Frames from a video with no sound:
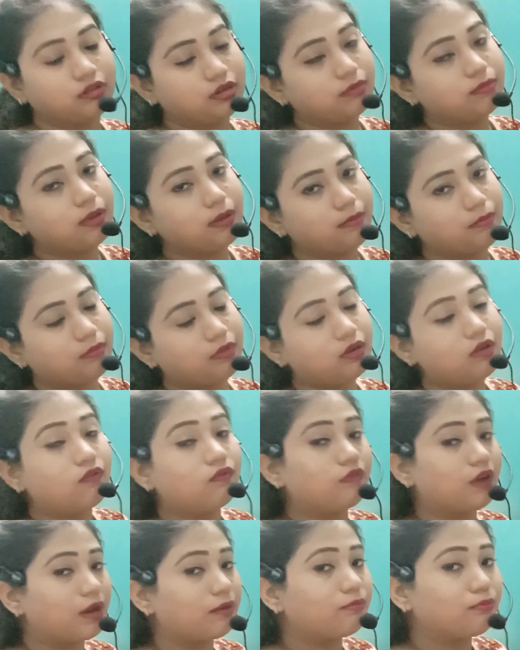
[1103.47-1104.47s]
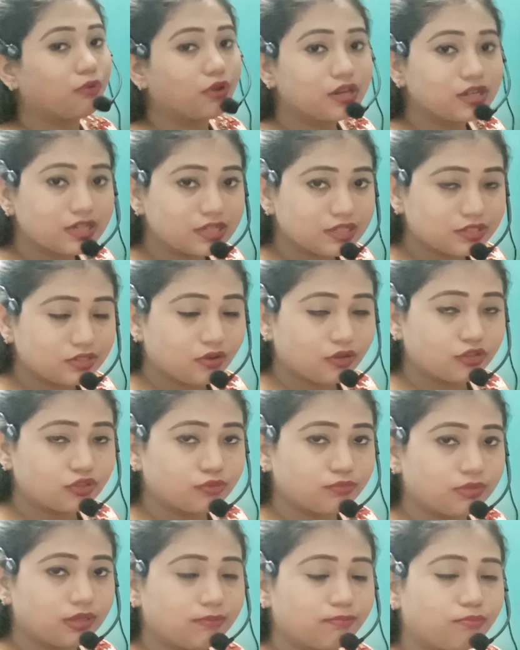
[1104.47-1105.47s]
remember one point is going to
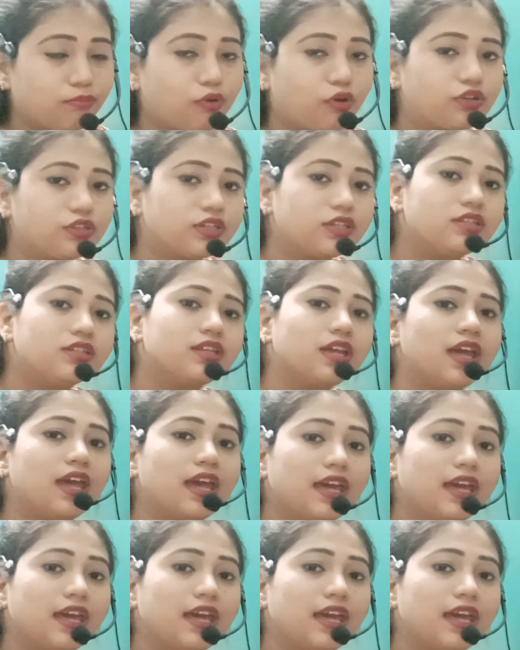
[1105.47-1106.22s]
be important,